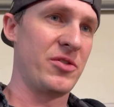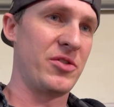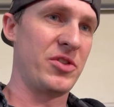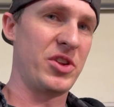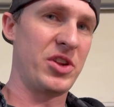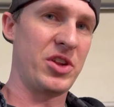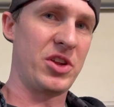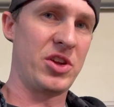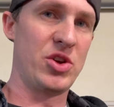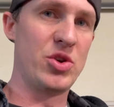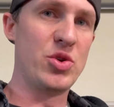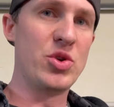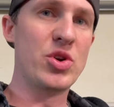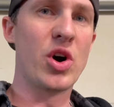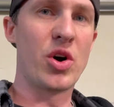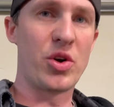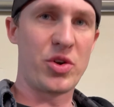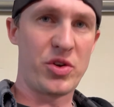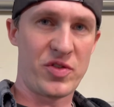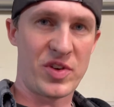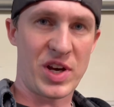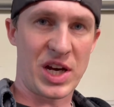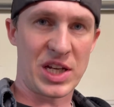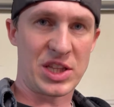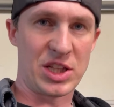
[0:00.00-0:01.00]
you
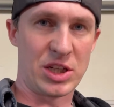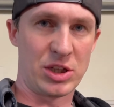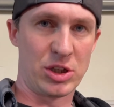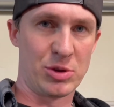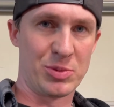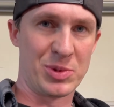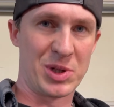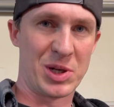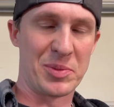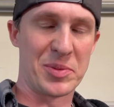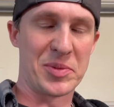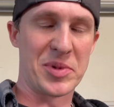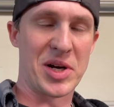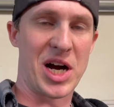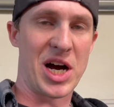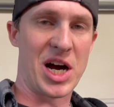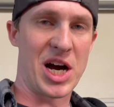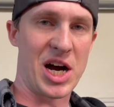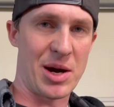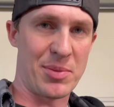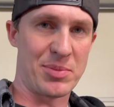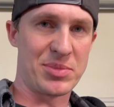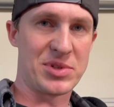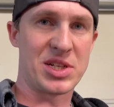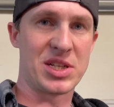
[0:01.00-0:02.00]
know you've got the aluminum
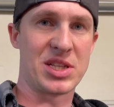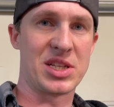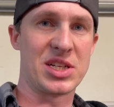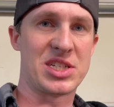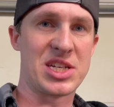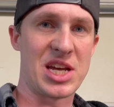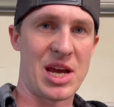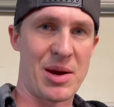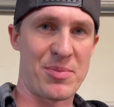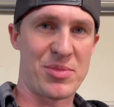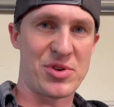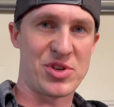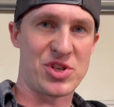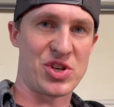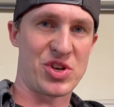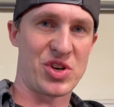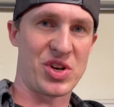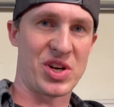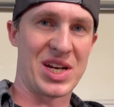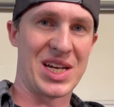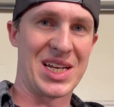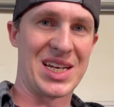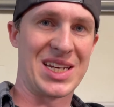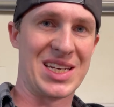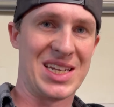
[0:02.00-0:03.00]
up to the
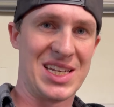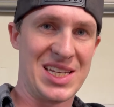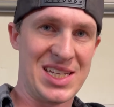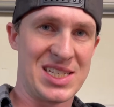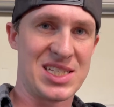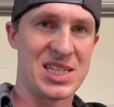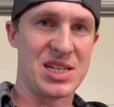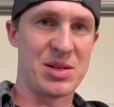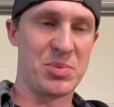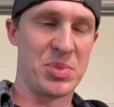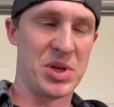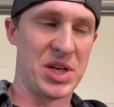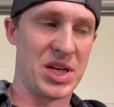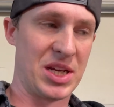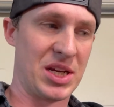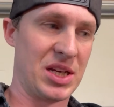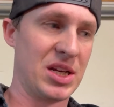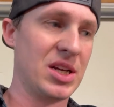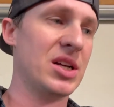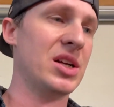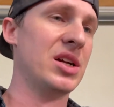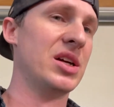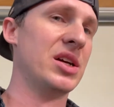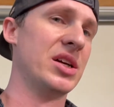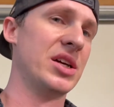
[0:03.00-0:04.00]
temperature it needs to
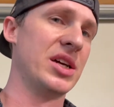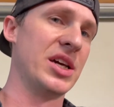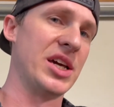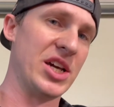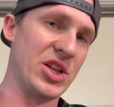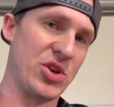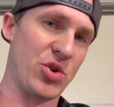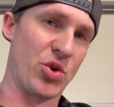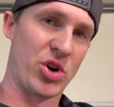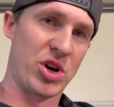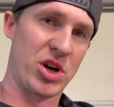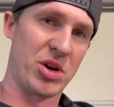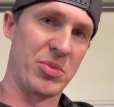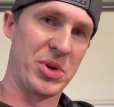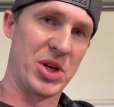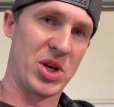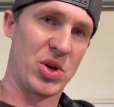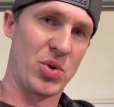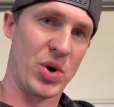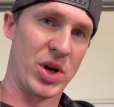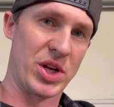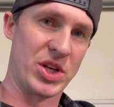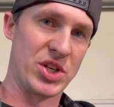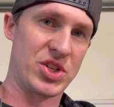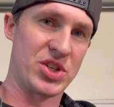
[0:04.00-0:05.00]
be in order to be
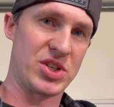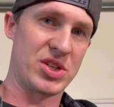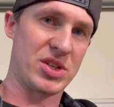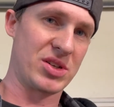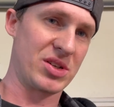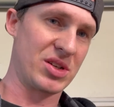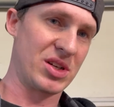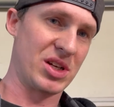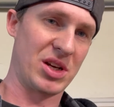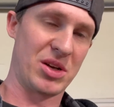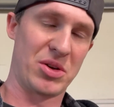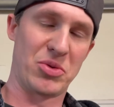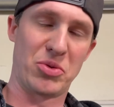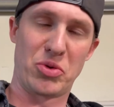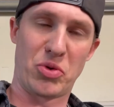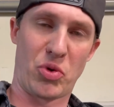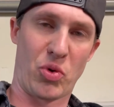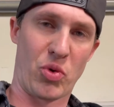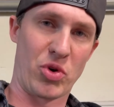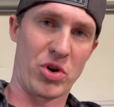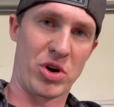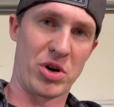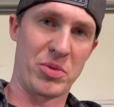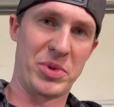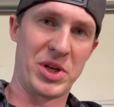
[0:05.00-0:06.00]
quenched, in
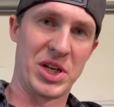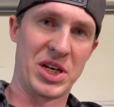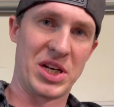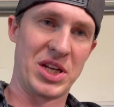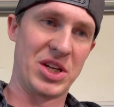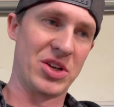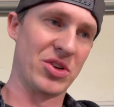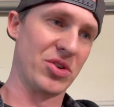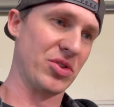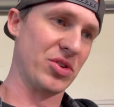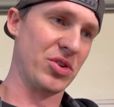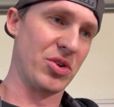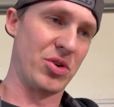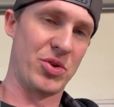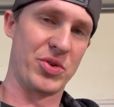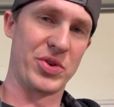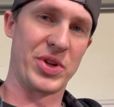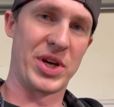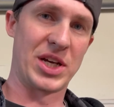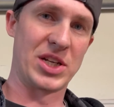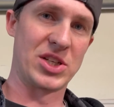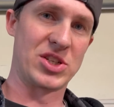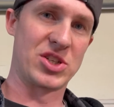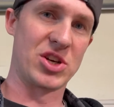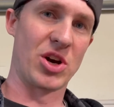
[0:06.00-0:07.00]
order to be annealed the
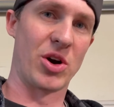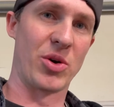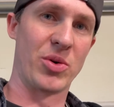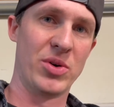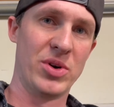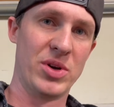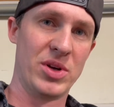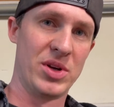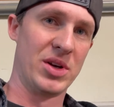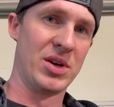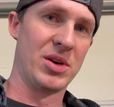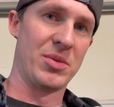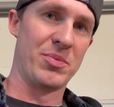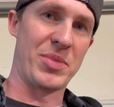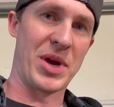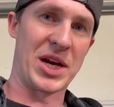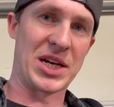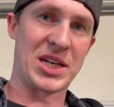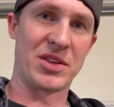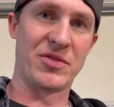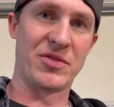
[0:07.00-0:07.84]
whole nine. So, back to the